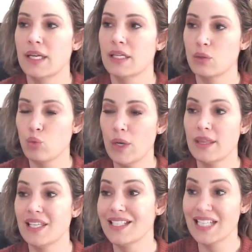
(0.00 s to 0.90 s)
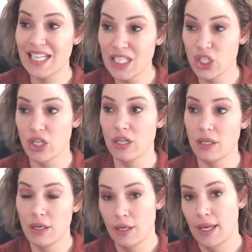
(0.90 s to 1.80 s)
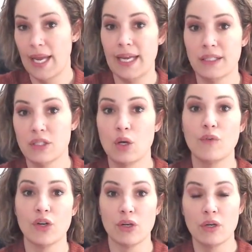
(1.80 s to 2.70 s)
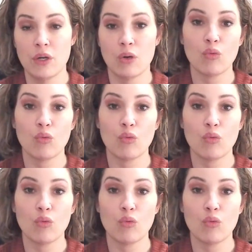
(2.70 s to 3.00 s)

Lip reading: is when the teacher hands over